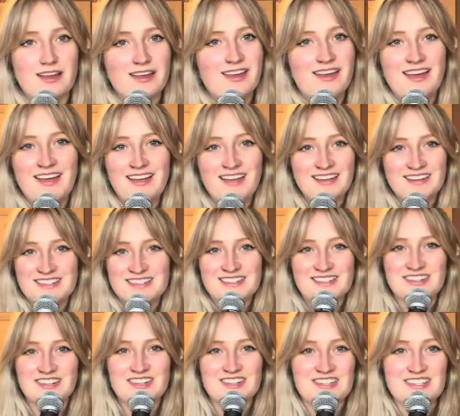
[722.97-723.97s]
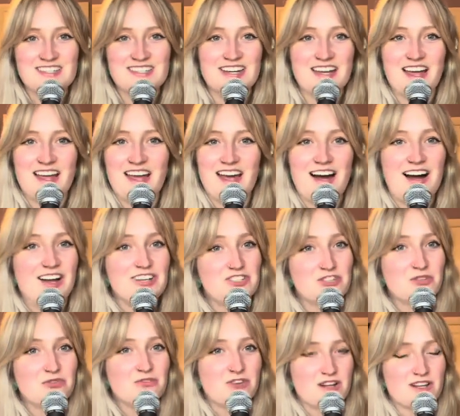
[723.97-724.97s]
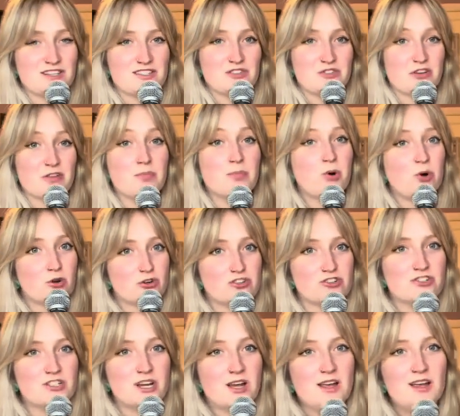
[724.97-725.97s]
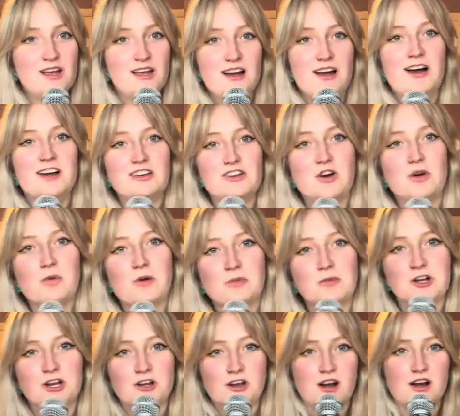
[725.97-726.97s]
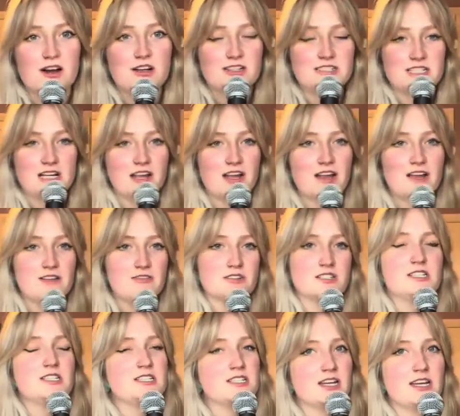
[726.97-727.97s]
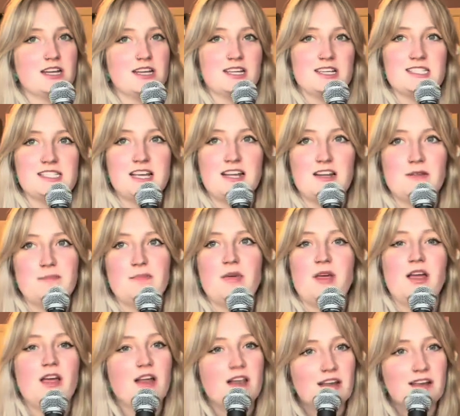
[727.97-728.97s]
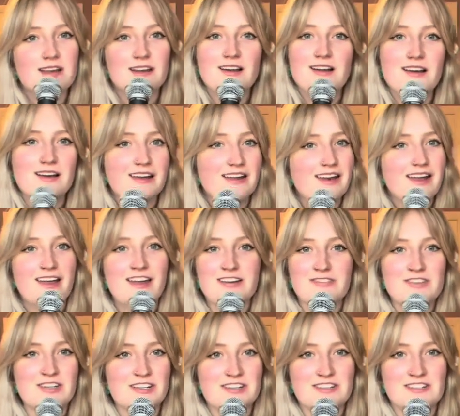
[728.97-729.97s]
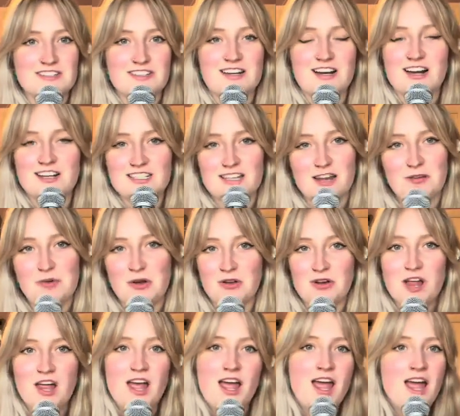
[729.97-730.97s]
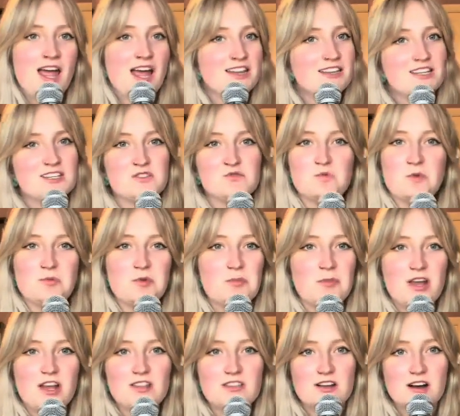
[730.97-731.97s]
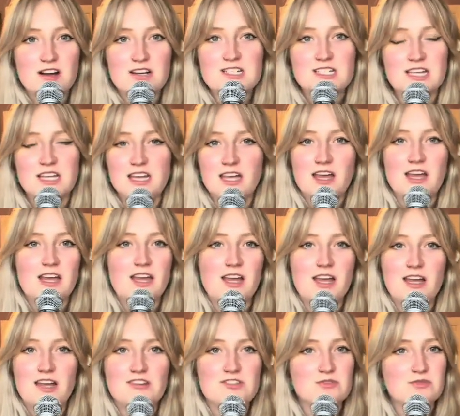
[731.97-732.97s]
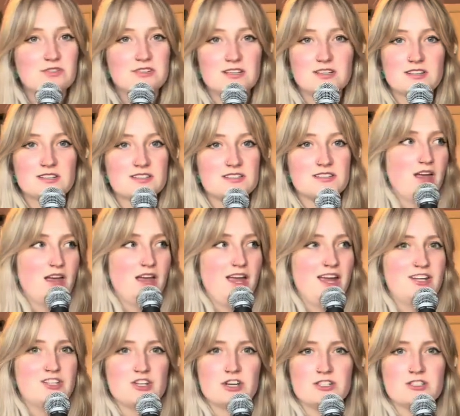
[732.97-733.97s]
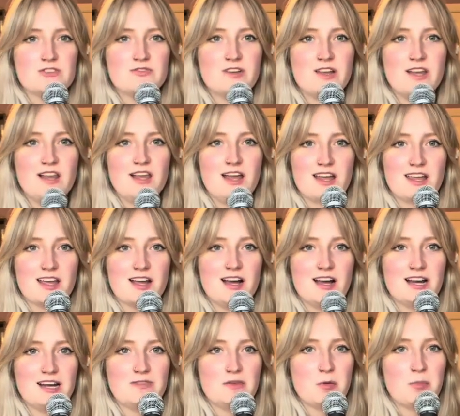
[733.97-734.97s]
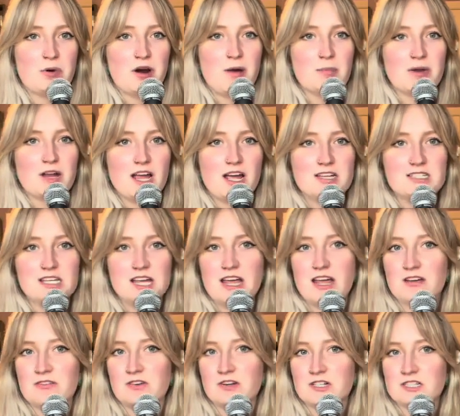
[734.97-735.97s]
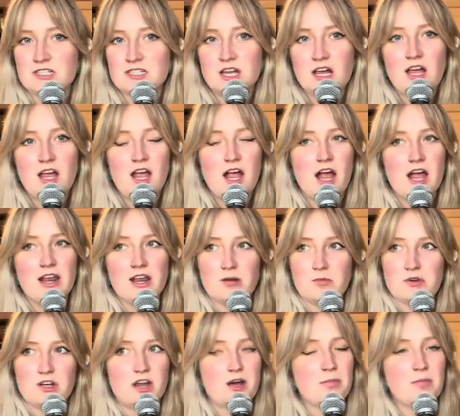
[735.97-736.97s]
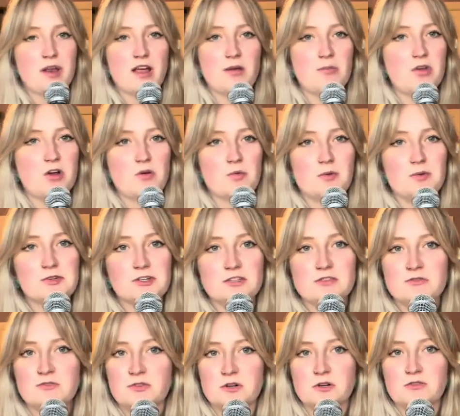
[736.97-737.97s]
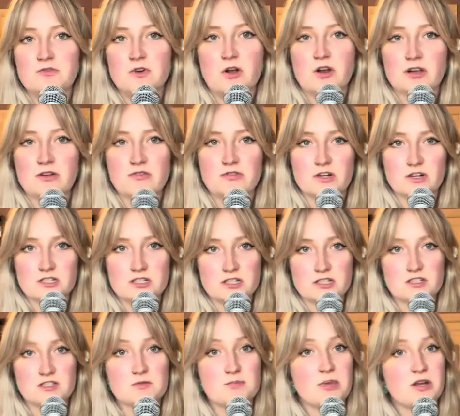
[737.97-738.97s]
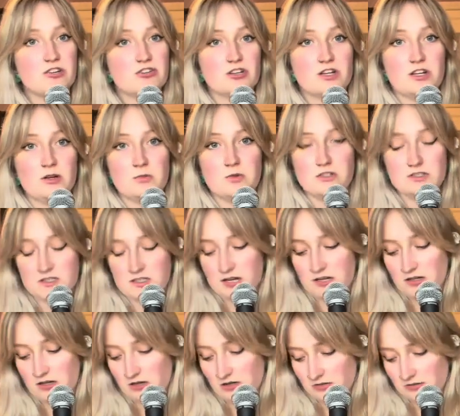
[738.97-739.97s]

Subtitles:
it's just, I do feel it's sort of pushed on young women and girls, like every day in the Daily Mail, online, everything. There's an article about this woman made 30k doing this. It does feel like a kind of a propaganda effort, and I would not blame young women for falling for it, especially ones that young.